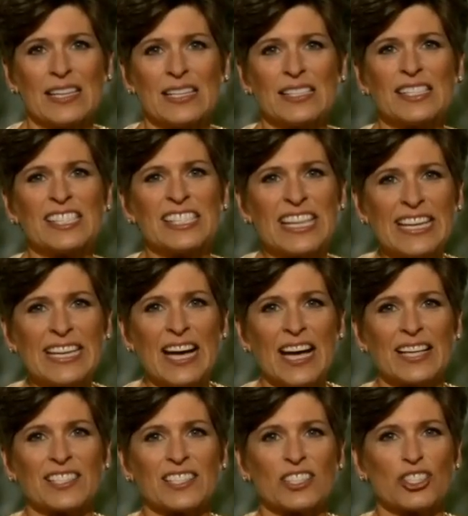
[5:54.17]
see
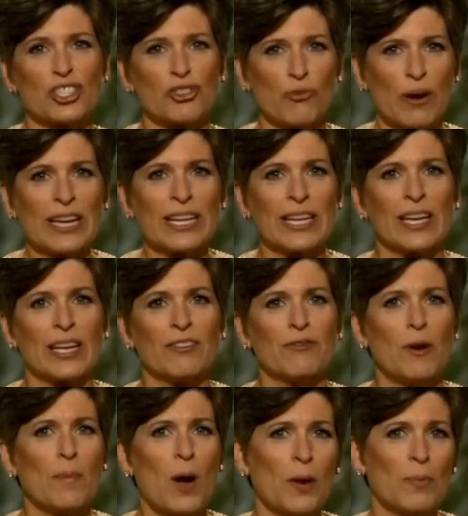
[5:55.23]
us shrinking
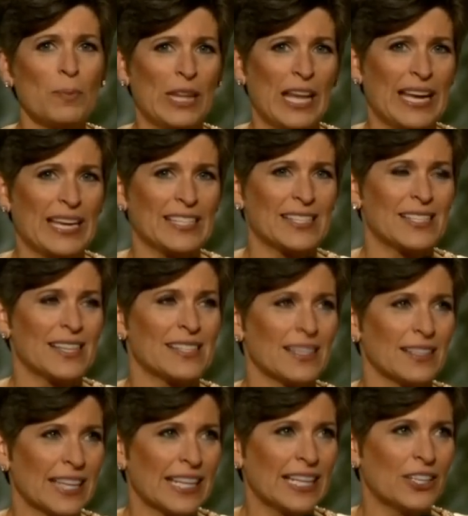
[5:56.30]
from our place as a
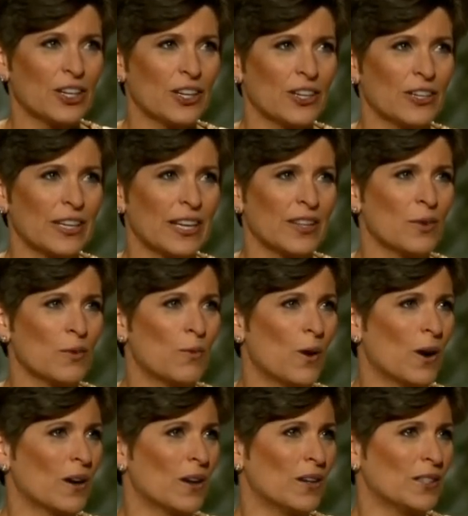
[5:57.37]
leader in the
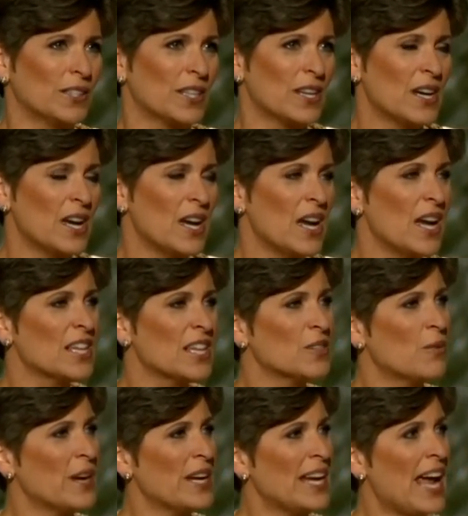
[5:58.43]
world, as
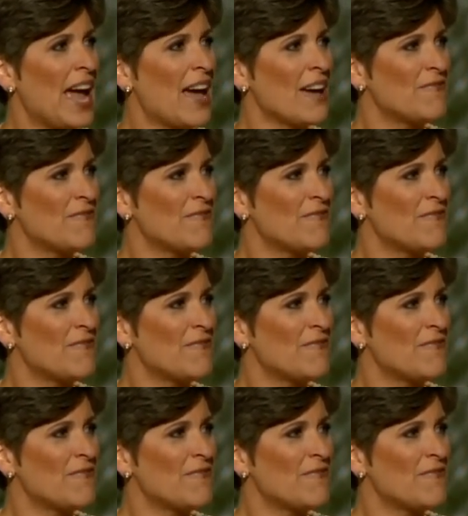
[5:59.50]
we have